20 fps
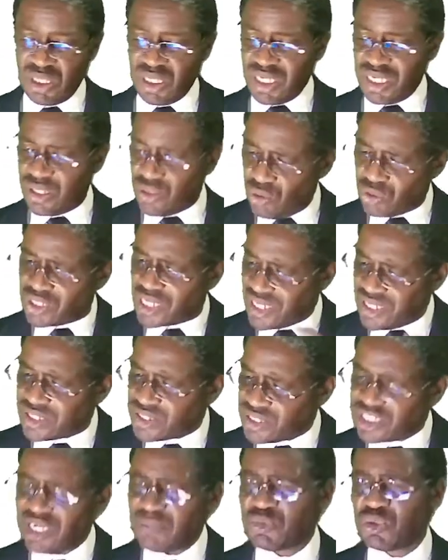Those are the
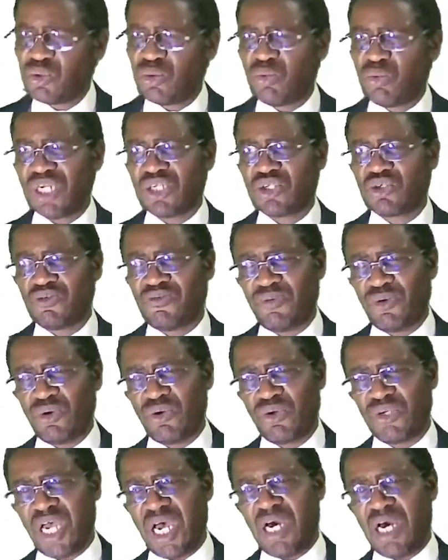steps we want to follow
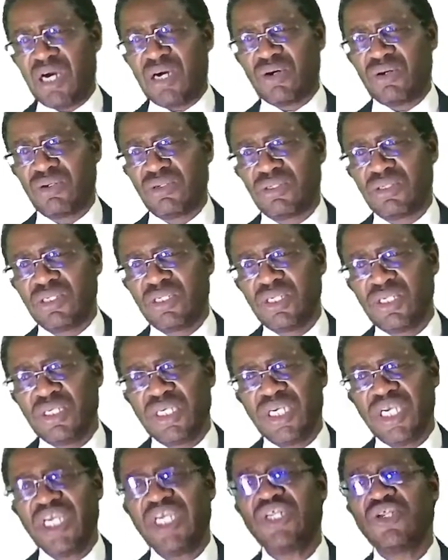now
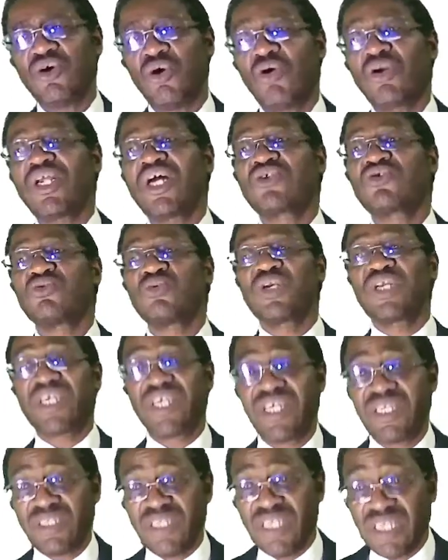in order to
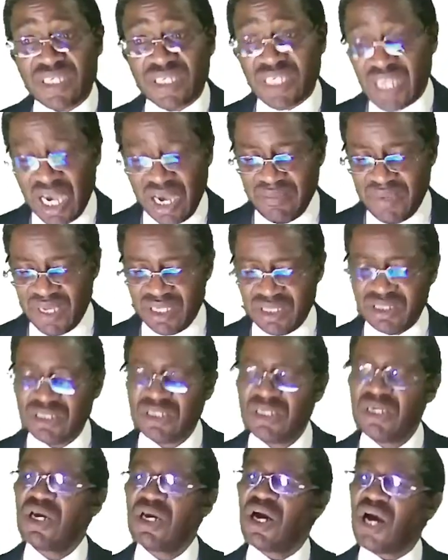determine
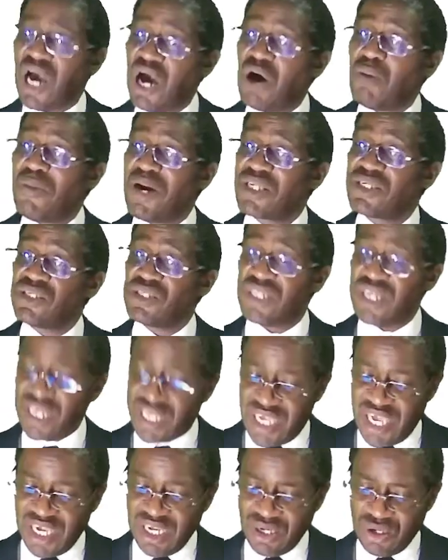how much is the
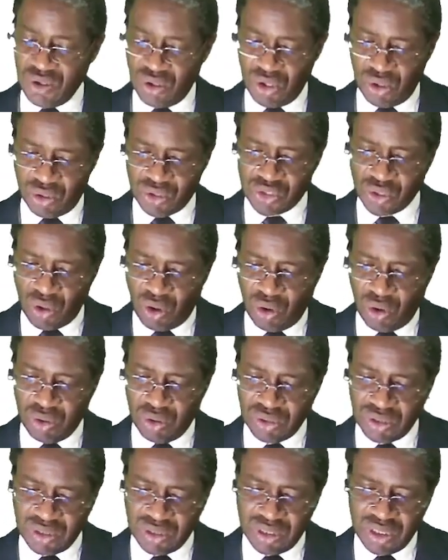gain or loss
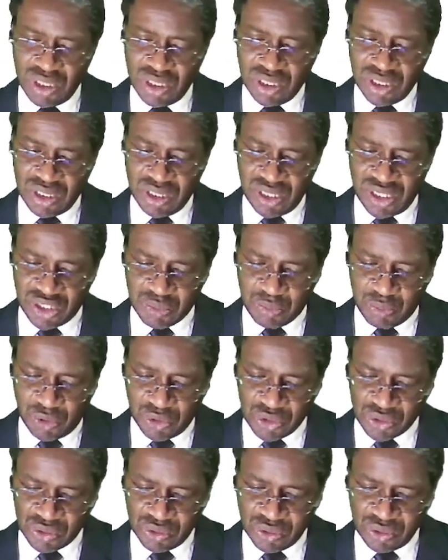on
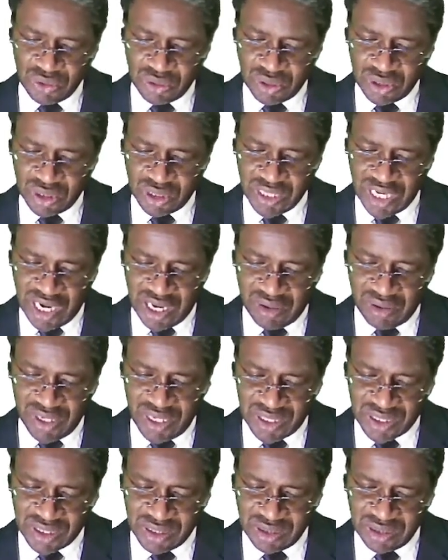disposal. Now,
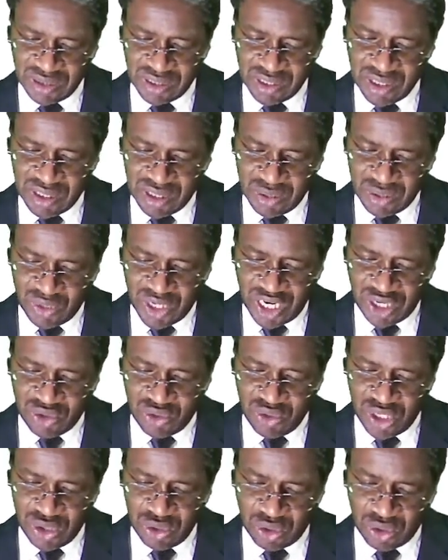listen, we are
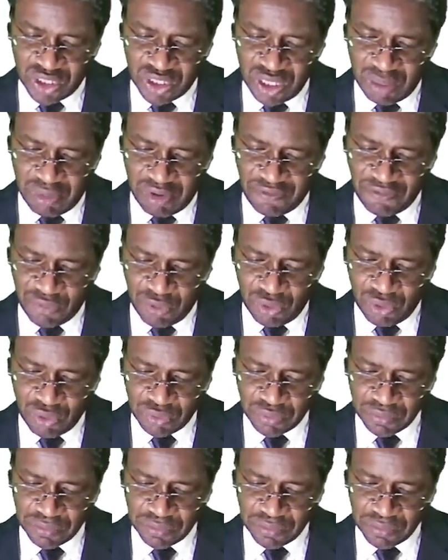doing note number 4.